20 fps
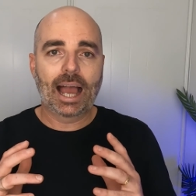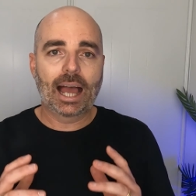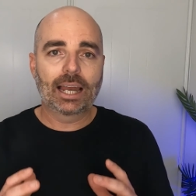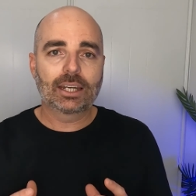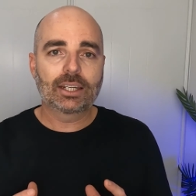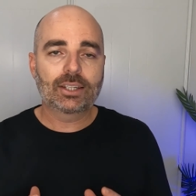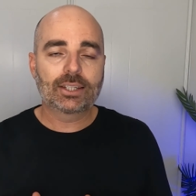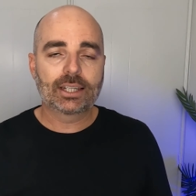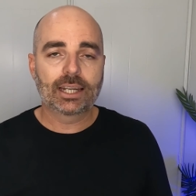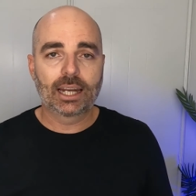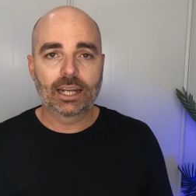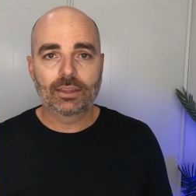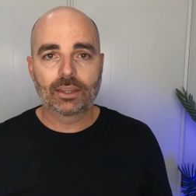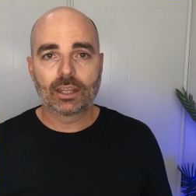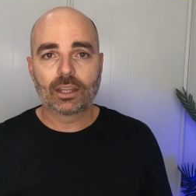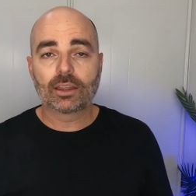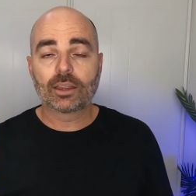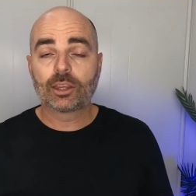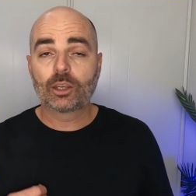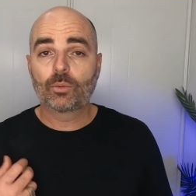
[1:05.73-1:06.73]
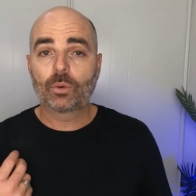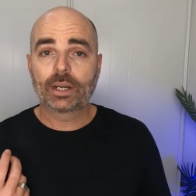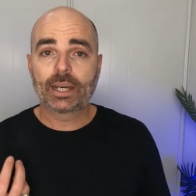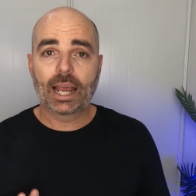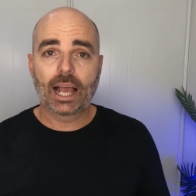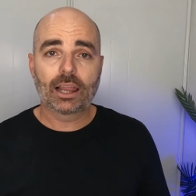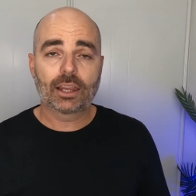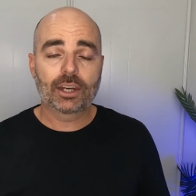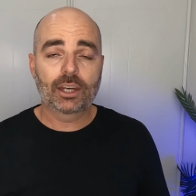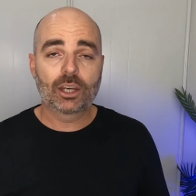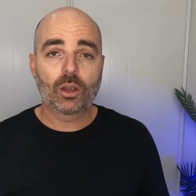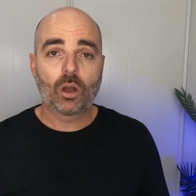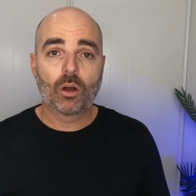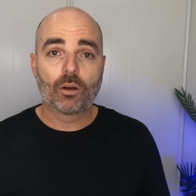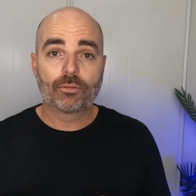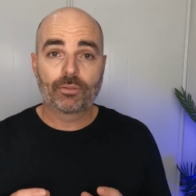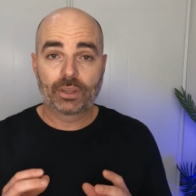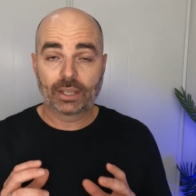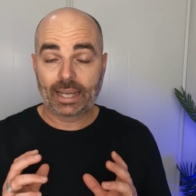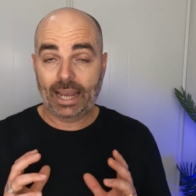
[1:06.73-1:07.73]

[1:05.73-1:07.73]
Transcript: understand that the reality of the